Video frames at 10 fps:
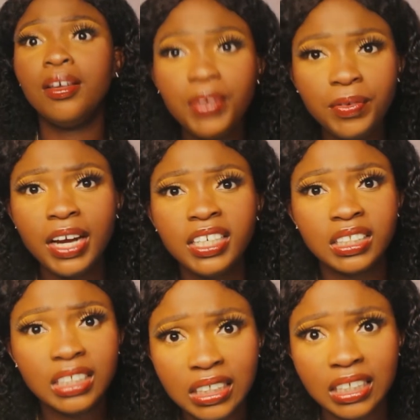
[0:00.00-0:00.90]
Vivian
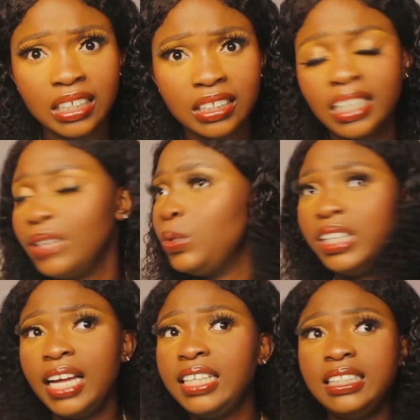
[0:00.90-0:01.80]
is good
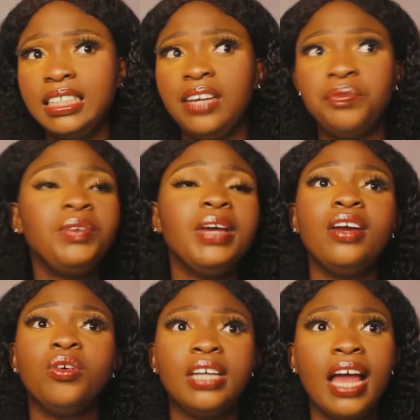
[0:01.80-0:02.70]
with editing.
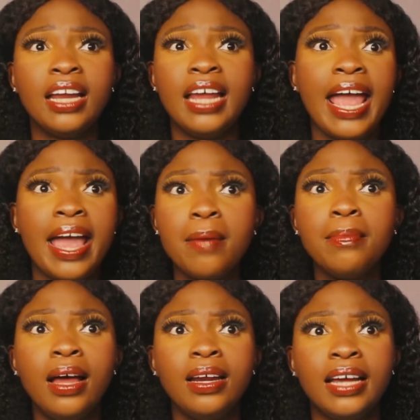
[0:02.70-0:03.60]
Vivian on an
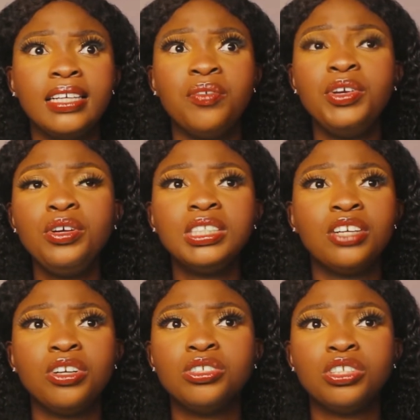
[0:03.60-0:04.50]
M, like their videos
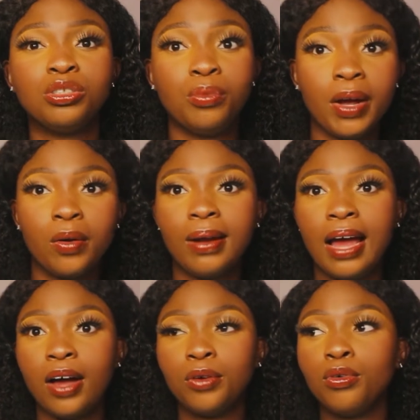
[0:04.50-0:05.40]
are not just a
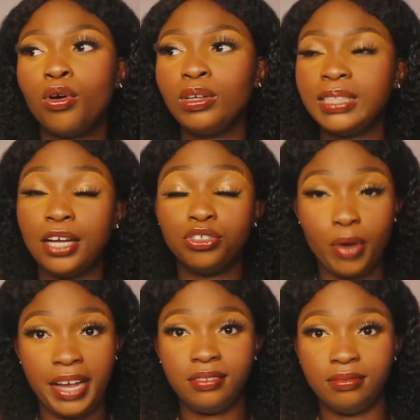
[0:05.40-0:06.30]
regular or cut and
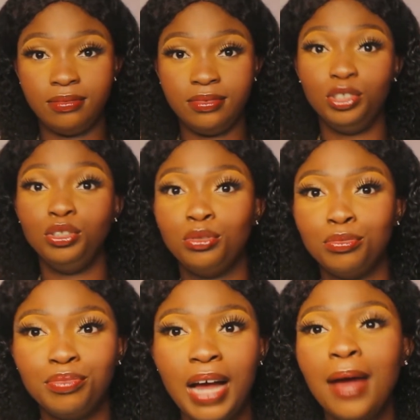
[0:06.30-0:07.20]
join
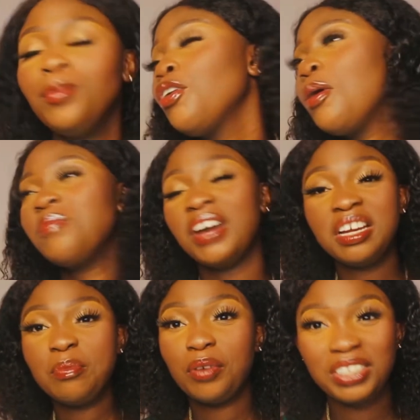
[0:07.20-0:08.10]
YouTube. I'm not coming for
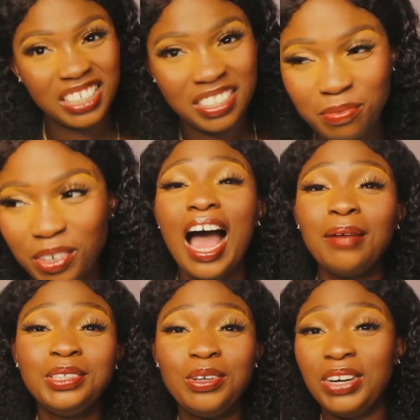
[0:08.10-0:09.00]
anybody.
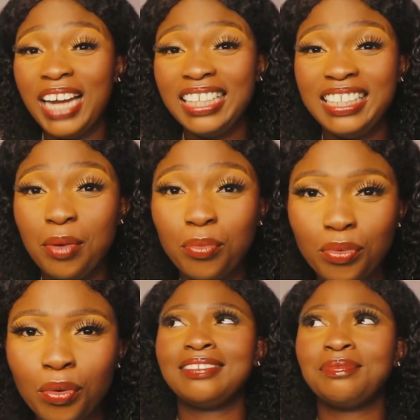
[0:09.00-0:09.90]
I'm still on that table.